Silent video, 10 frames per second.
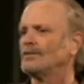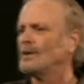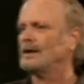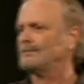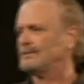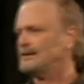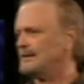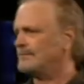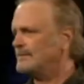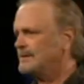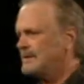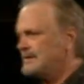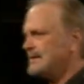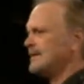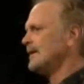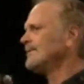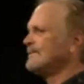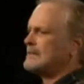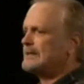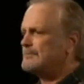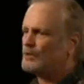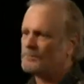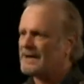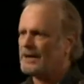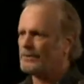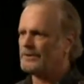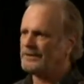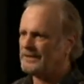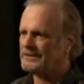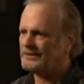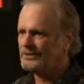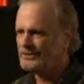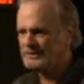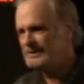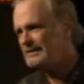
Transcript: a sweat for him. He's got infinitely more power than they do.